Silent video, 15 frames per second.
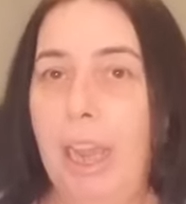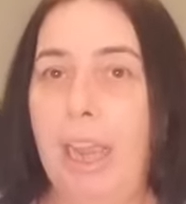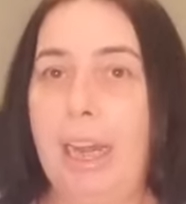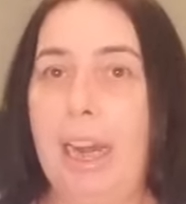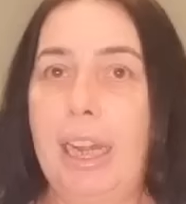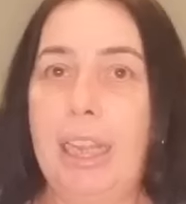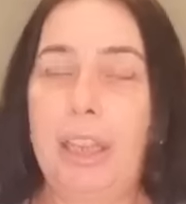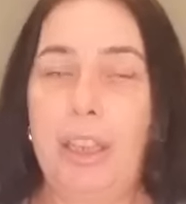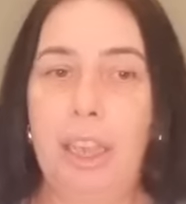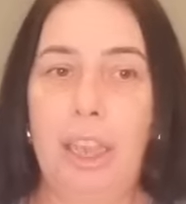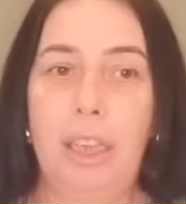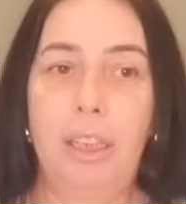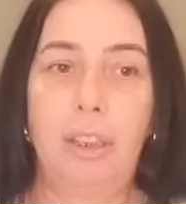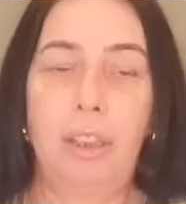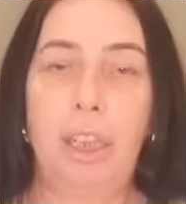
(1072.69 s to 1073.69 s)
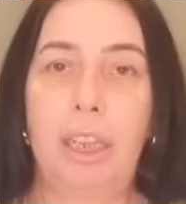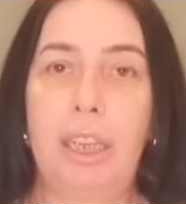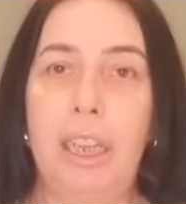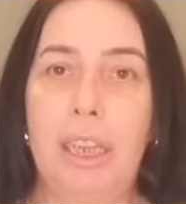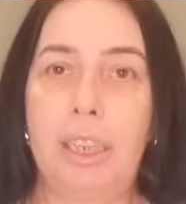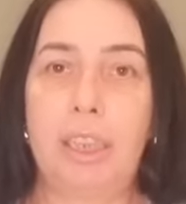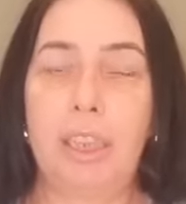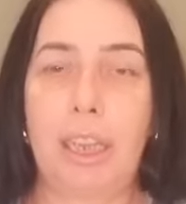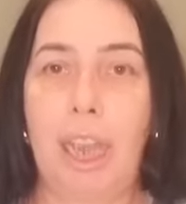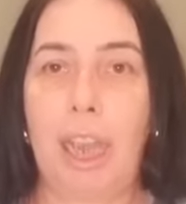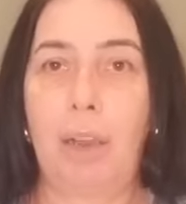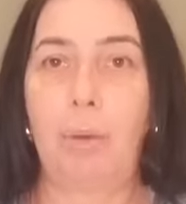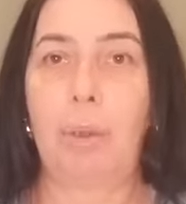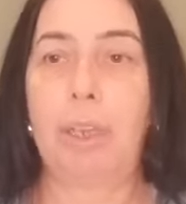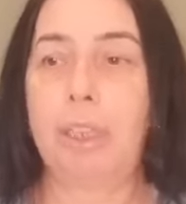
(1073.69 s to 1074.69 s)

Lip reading: and anything that needs to go,